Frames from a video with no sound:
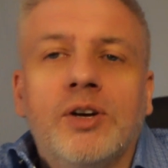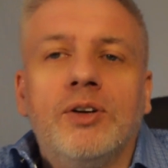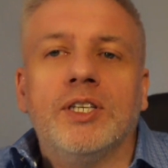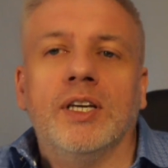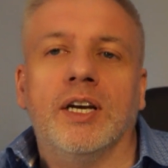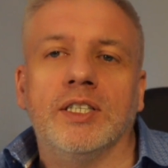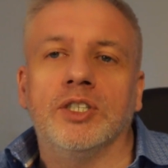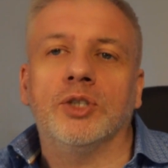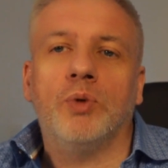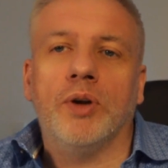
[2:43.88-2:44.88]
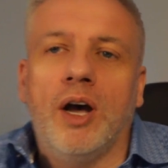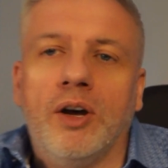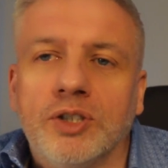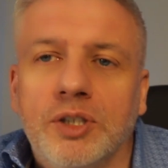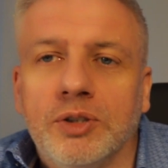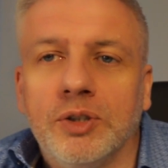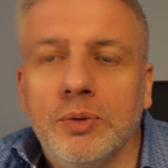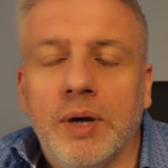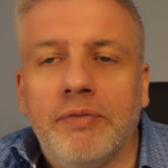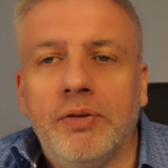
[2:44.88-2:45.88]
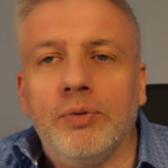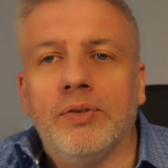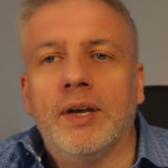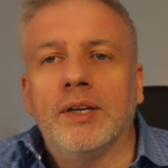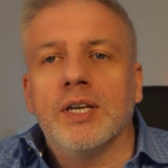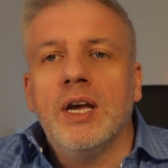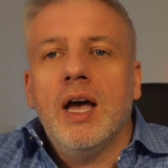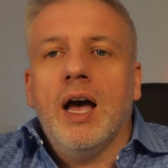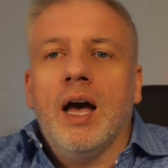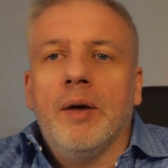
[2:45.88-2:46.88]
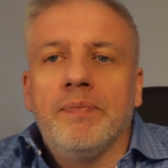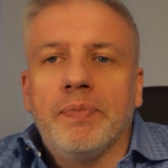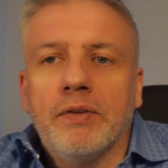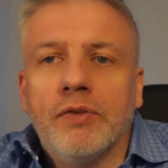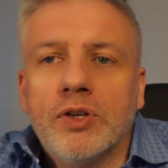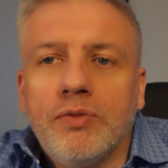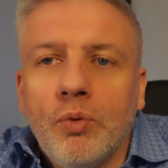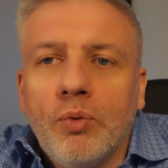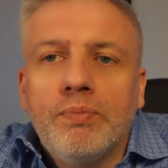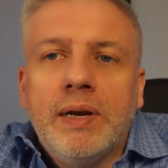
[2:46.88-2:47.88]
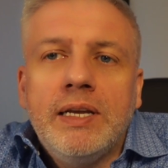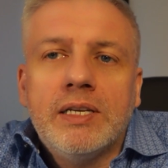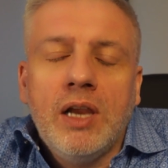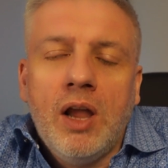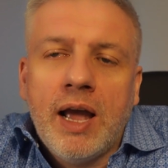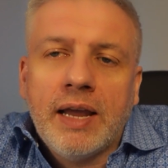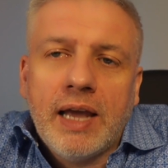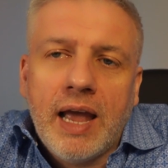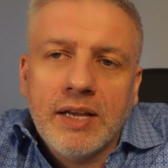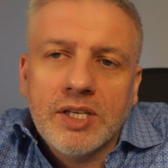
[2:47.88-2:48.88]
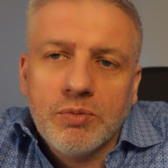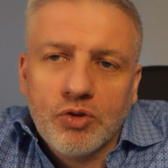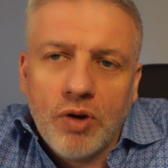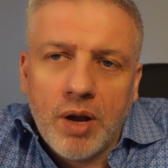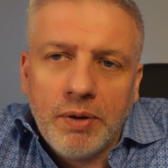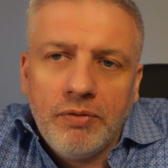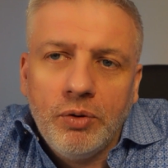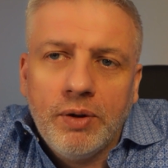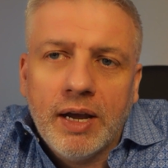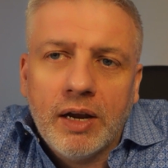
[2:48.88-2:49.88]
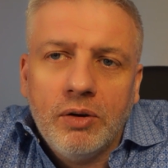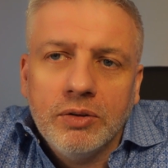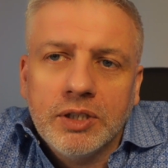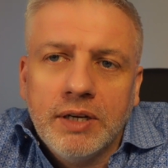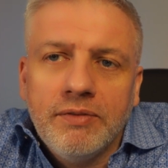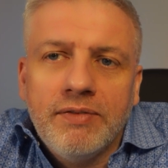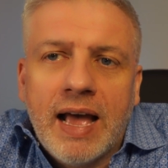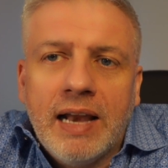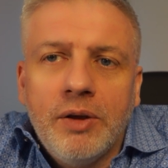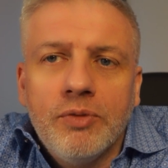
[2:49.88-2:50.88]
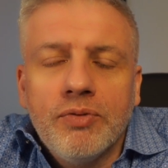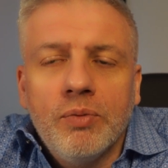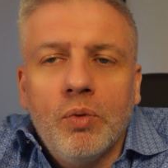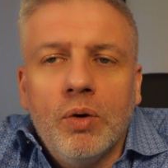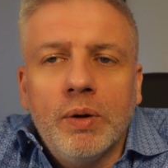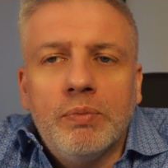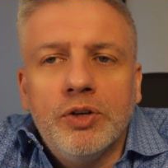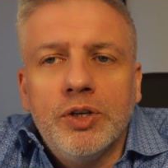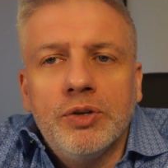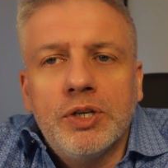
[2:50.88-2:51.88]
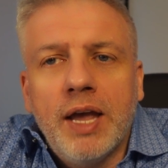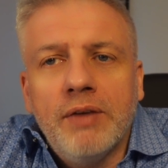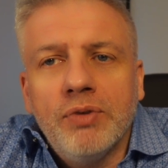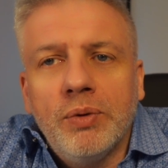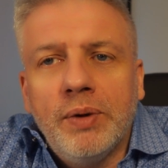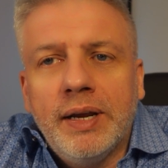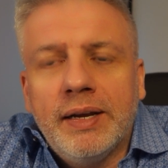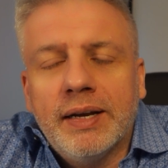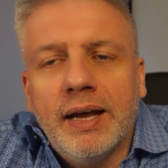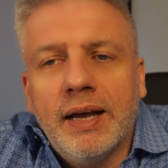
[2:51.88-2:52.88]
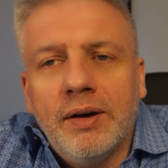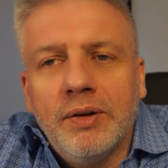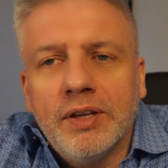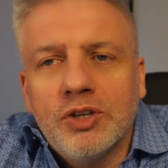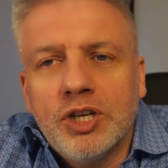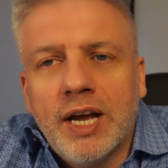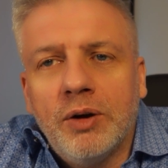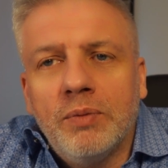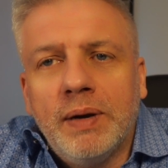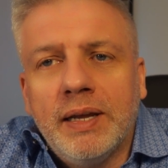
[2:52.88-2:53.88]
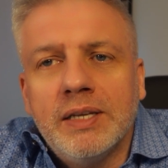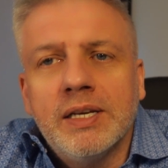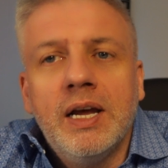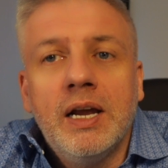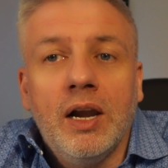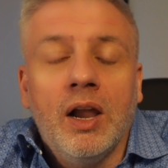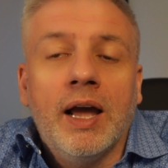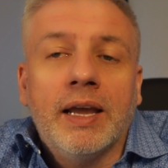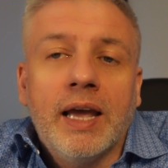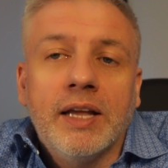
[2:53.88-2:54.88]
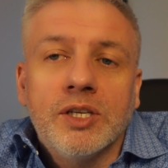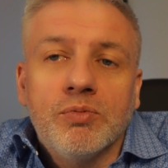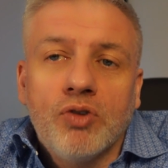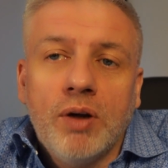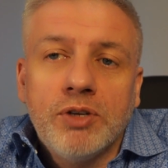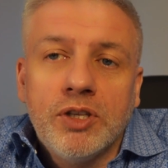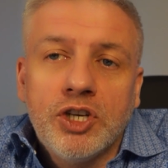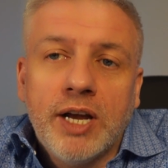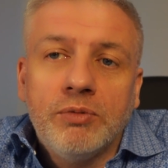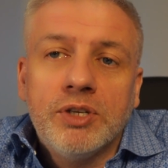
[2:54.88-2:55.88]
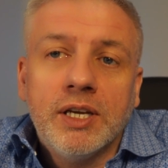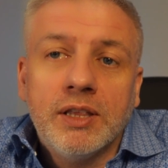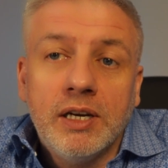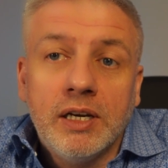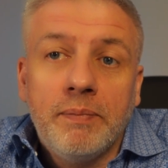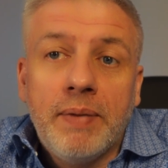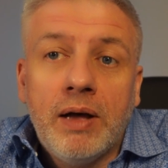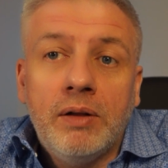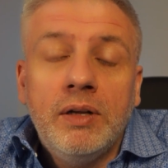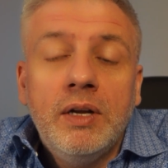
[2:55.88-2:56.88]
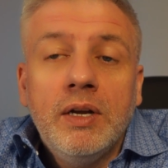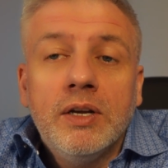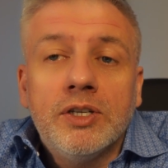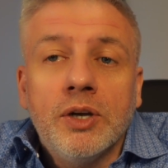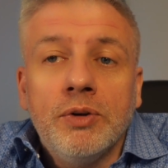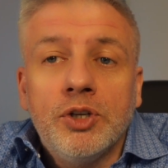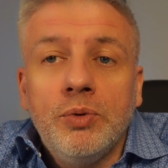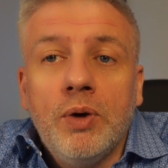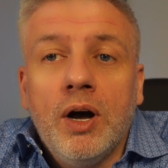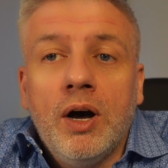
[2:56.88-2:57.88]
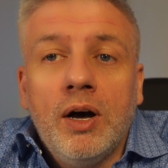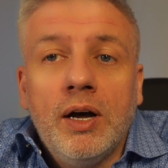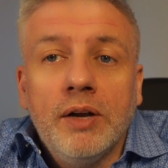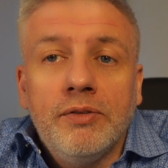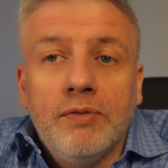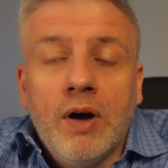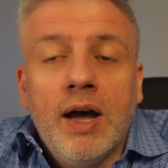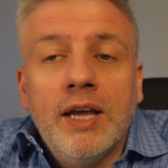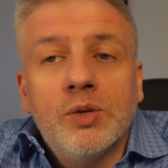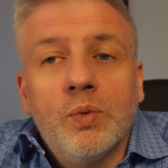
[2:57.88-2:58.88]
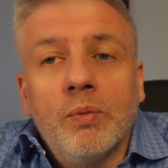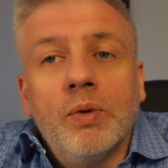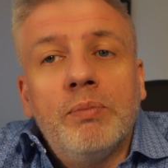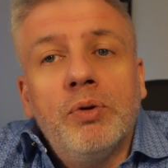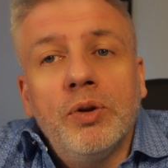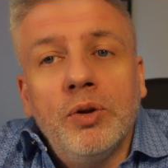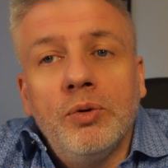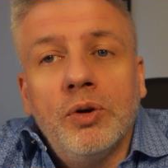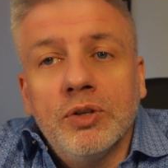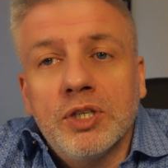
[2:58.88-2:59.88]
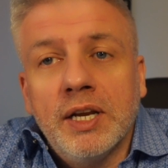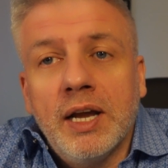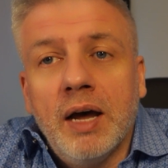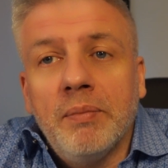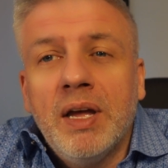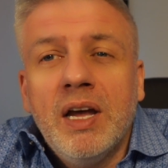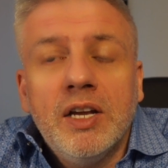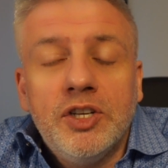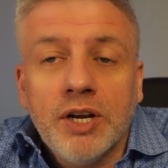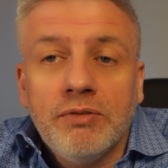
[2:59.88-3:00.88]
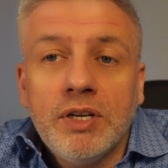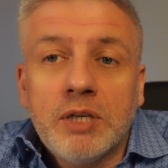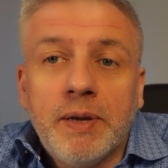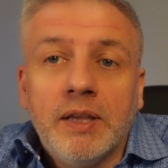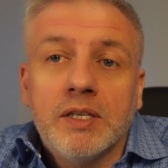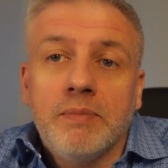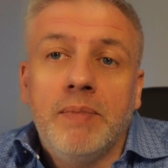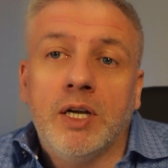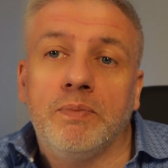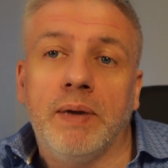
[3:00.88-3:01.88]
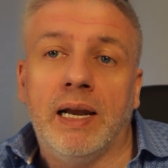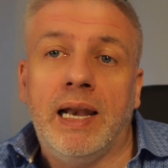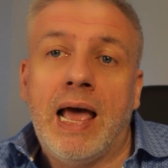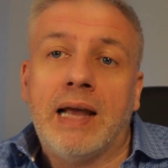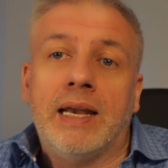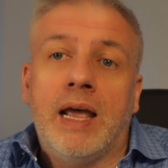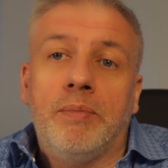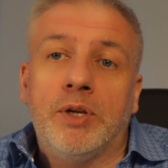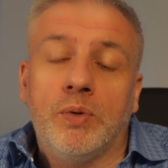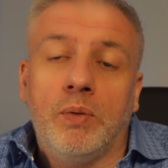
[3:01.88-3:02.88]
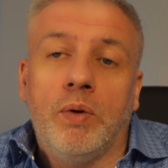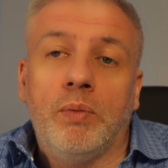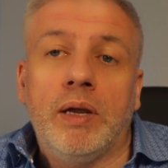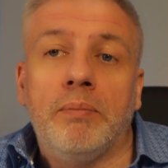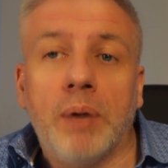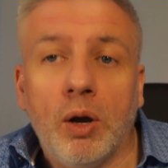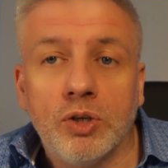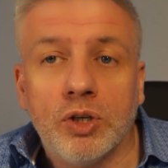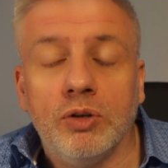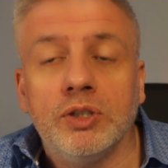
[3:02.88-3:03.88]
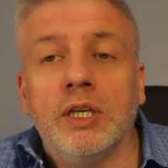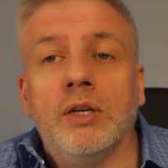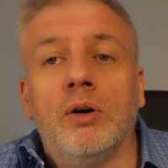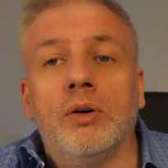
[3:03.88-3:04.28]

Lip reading: the content, guys, I just want to ask you to do a few things. First of all, please like and subscribe if you get content value from what we produce every week on this channel. Please like and subscribe to the channel. Tick the little bell so as you are advised when we put new content up. Generally speaking, there's a much bigger lag now between when we post content